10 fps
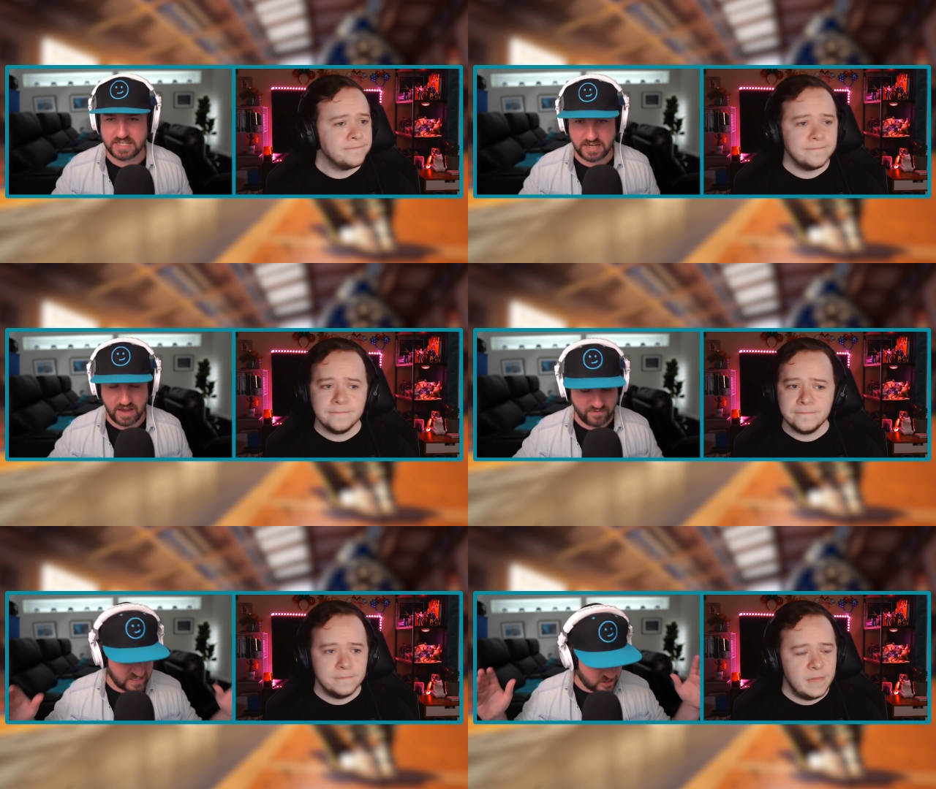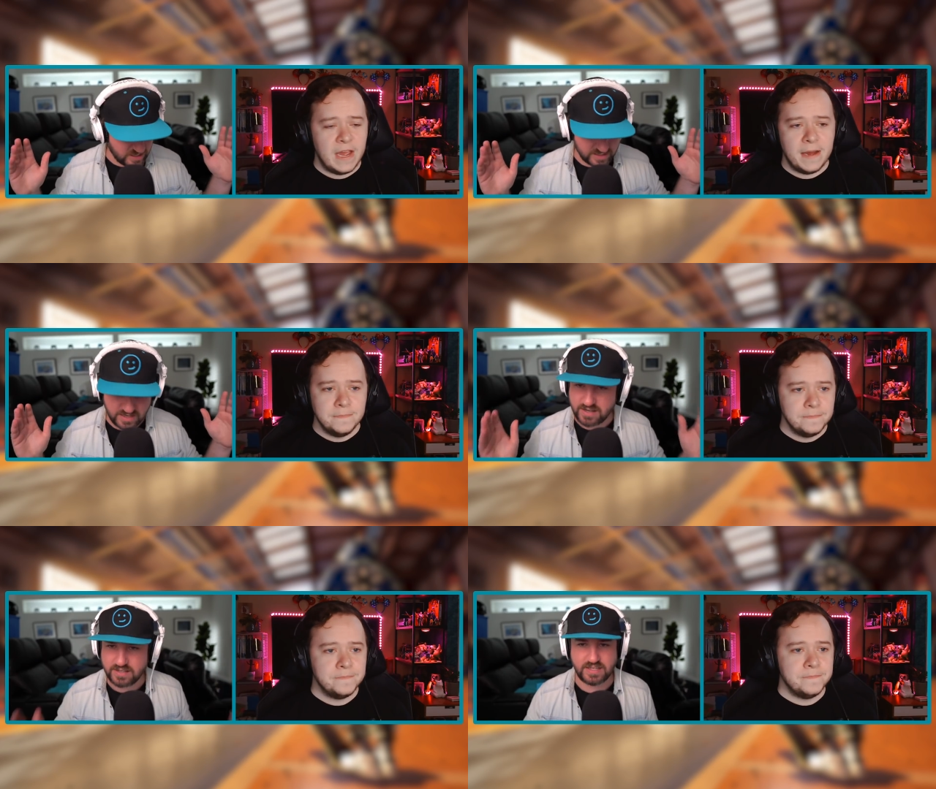Speaker 1: stuff. It's yeah. just
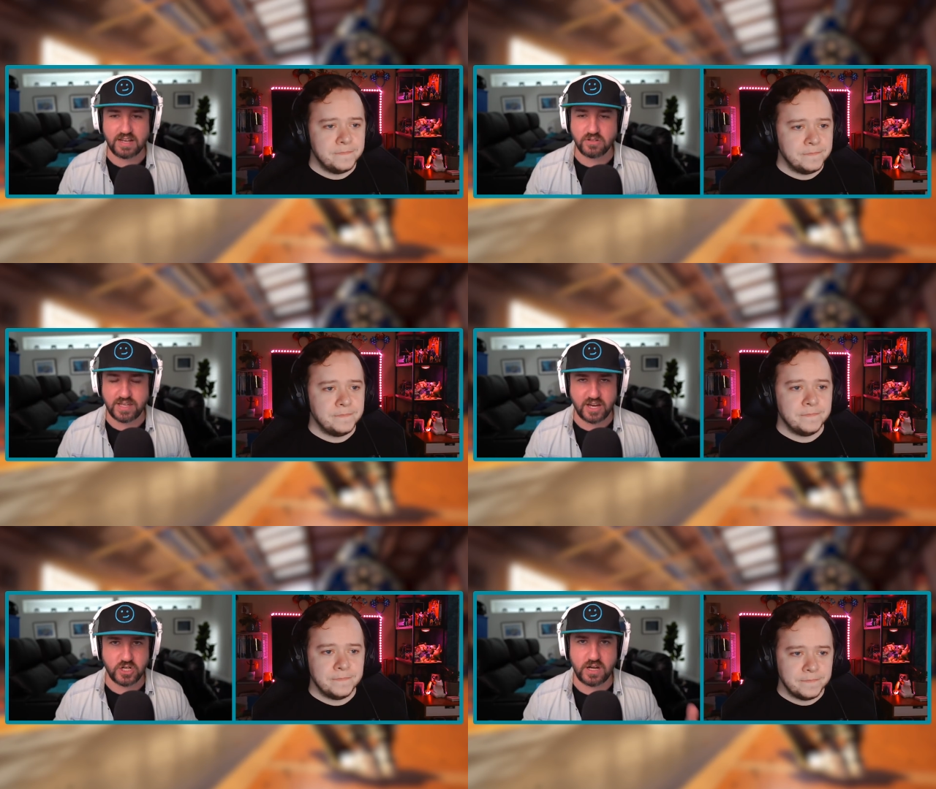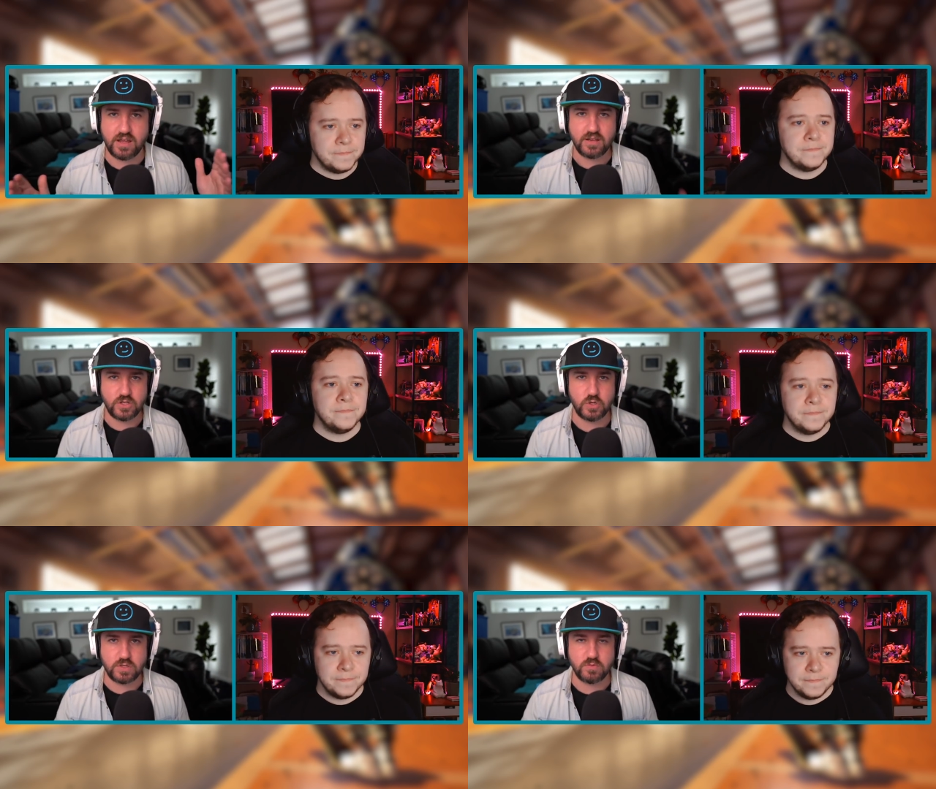single session,
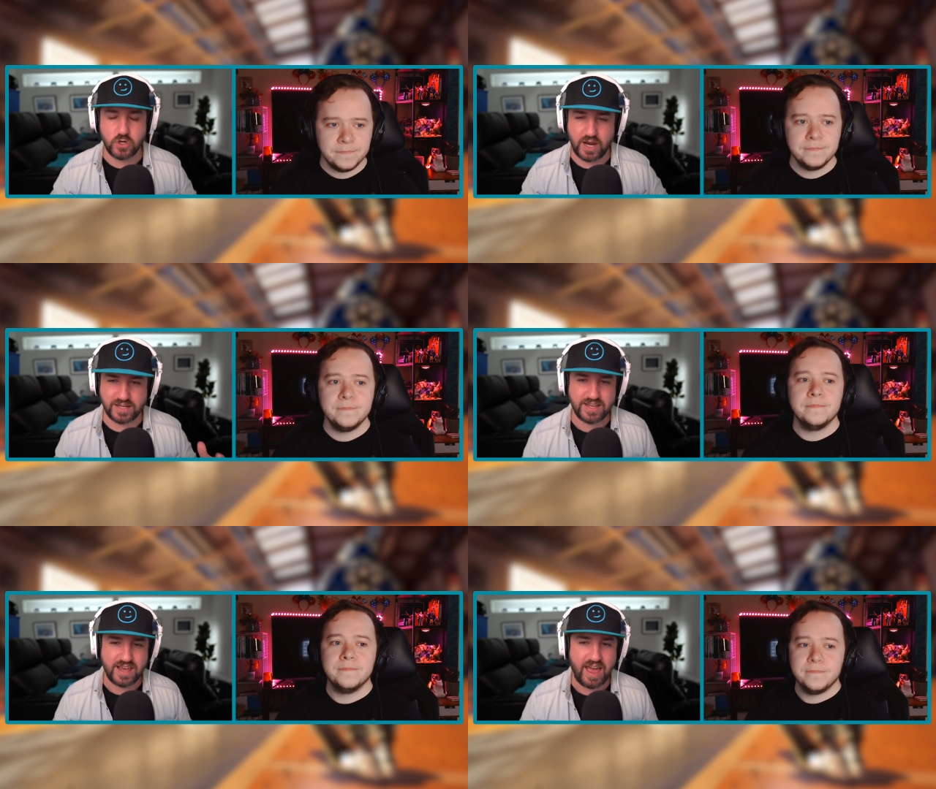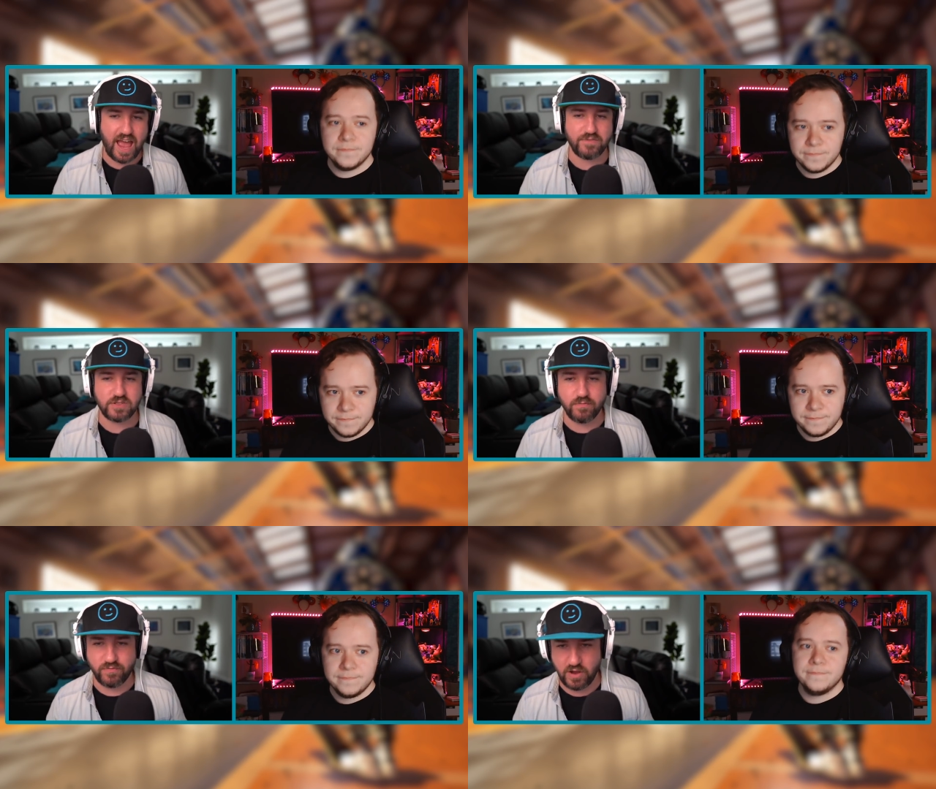do some tricks, have
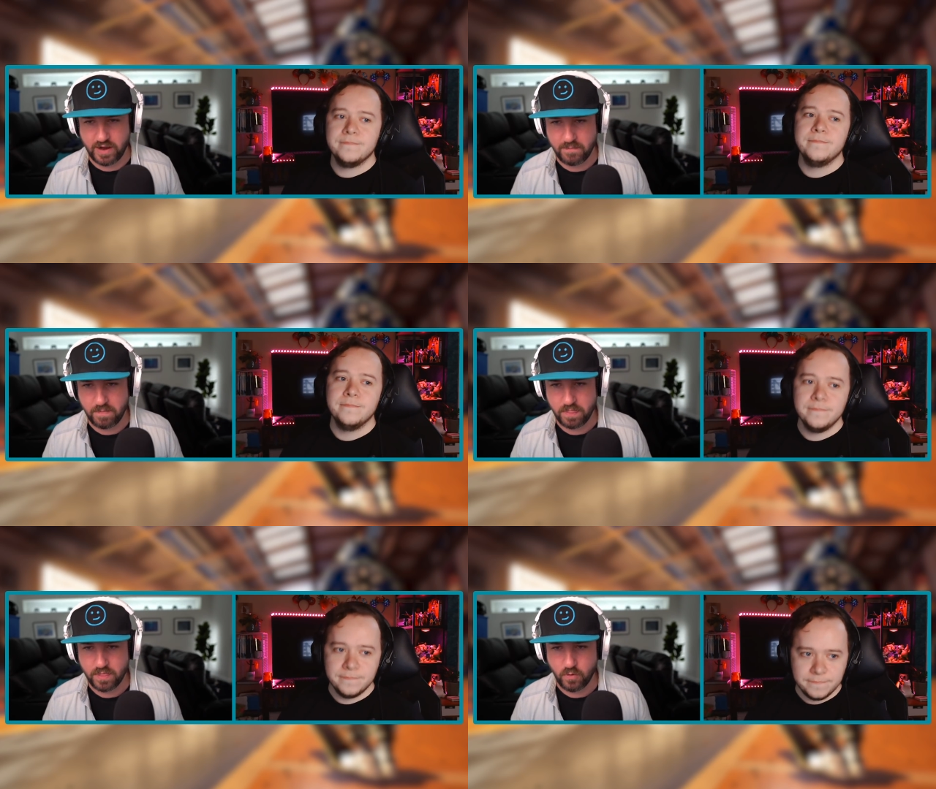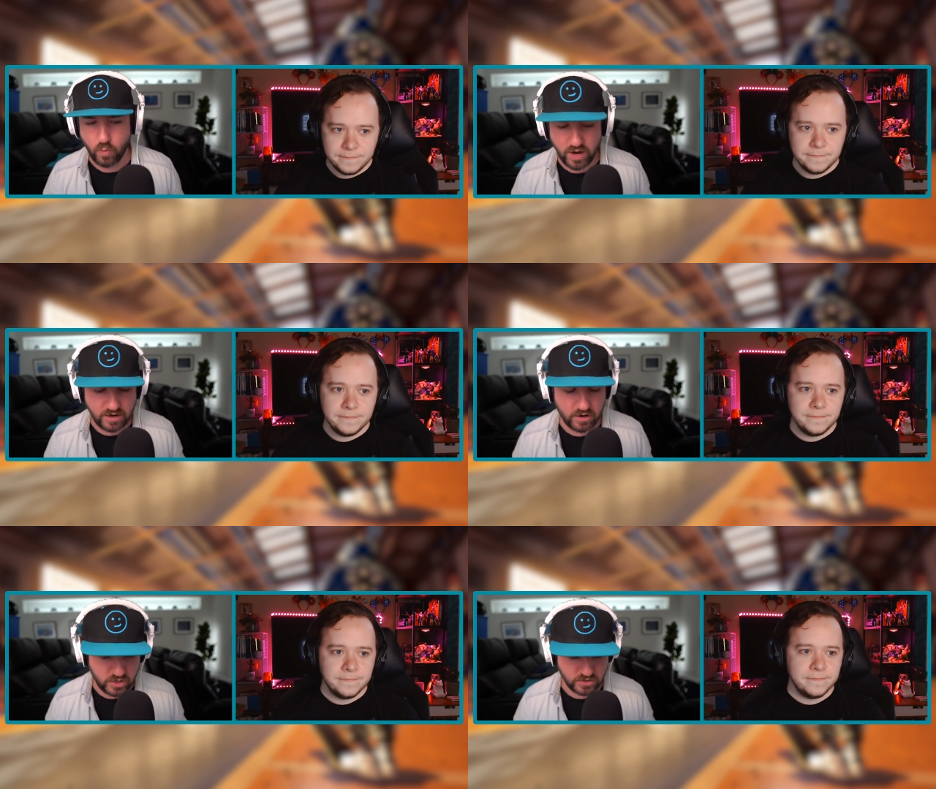some fun. What
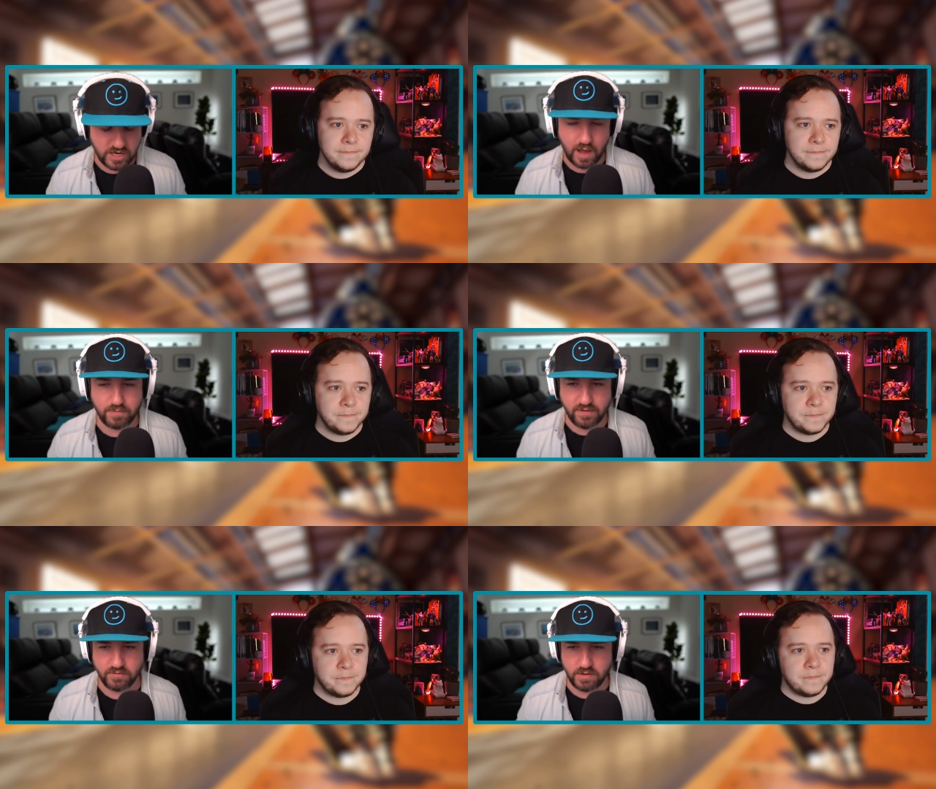are your top level